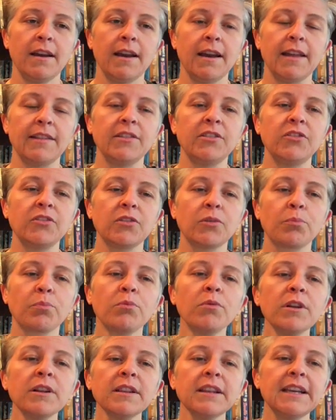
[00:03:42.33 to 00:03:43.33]
And this is a
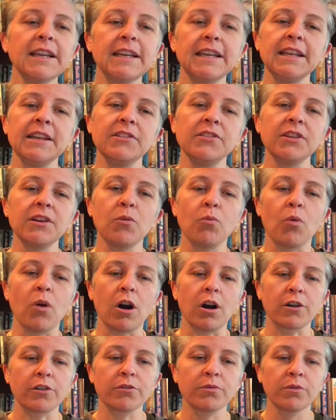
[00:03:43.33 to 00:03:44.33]
really easy
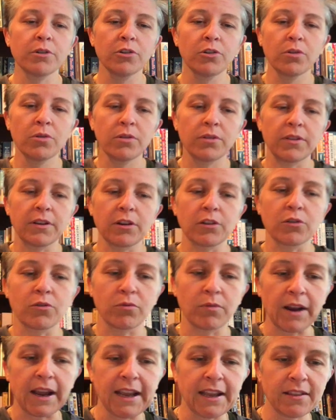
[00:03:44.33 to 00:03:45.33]
walkthrough. They're
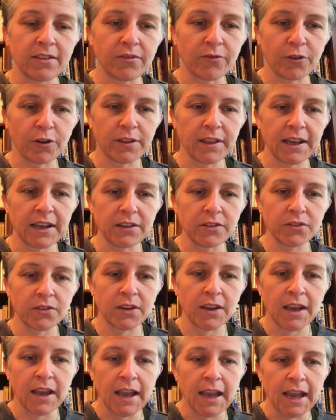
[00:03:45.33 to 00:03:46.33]
great for this.
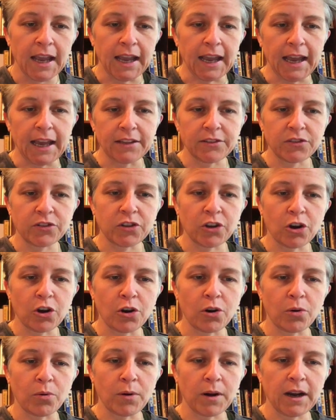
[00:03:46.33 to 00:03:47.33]
And
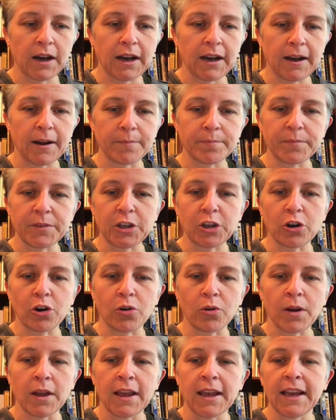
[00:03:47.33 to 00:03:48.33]
so,
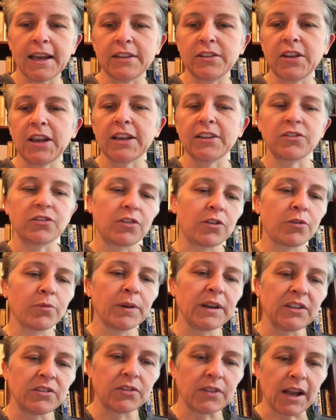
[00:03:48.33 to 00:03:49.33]
it takes
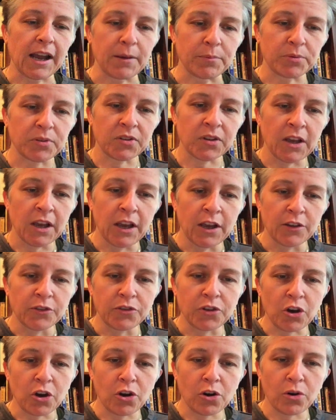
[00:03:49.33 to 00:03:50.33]
3 steps.
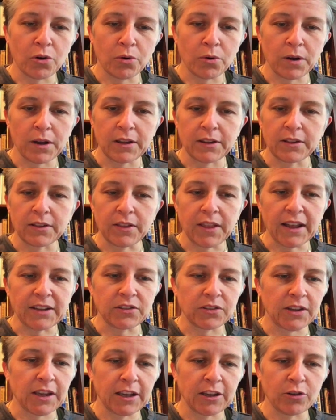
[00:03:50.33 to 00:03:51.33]
So
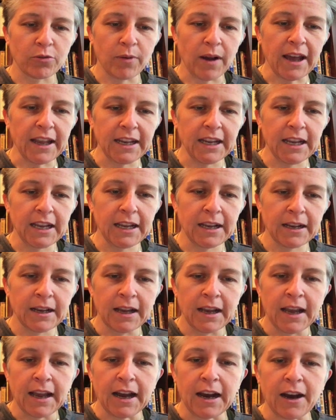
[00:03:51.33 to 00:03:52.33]
let's get you ready.
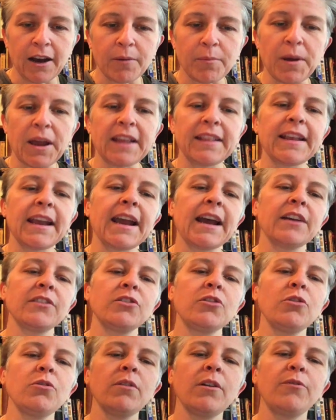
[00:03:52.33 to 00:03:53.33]
And they
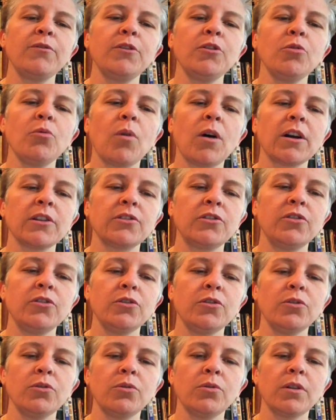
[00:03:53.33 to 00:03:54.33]
ask you if you want
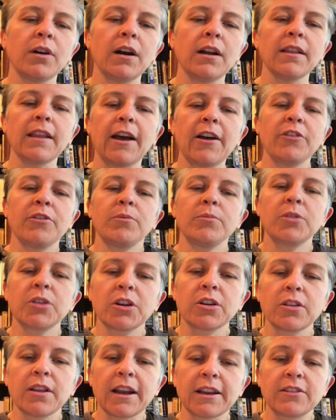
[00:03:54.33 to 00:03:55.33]
to allow them to
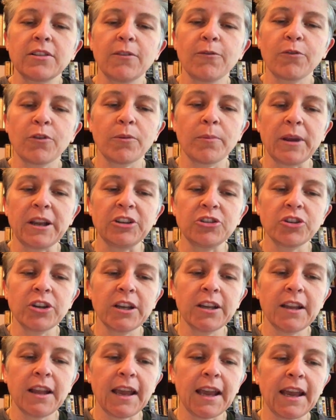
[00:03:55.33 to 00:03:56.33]
collect
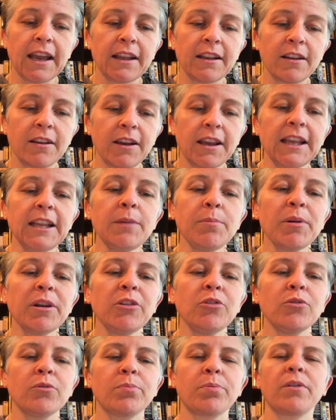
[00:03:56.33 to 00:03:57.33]
information. And anybody
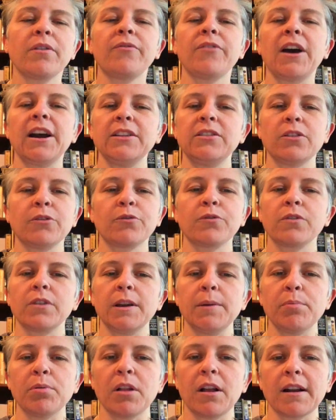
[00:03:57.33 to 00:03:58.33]
who provides a
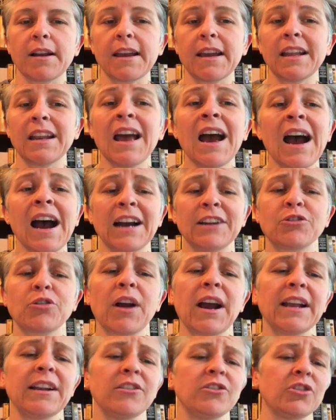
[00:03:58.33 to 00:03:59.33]
free plugin, I
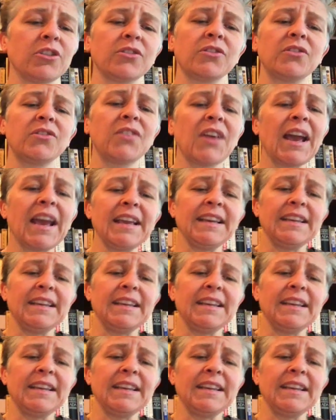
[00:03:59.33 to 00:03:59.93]
try to just say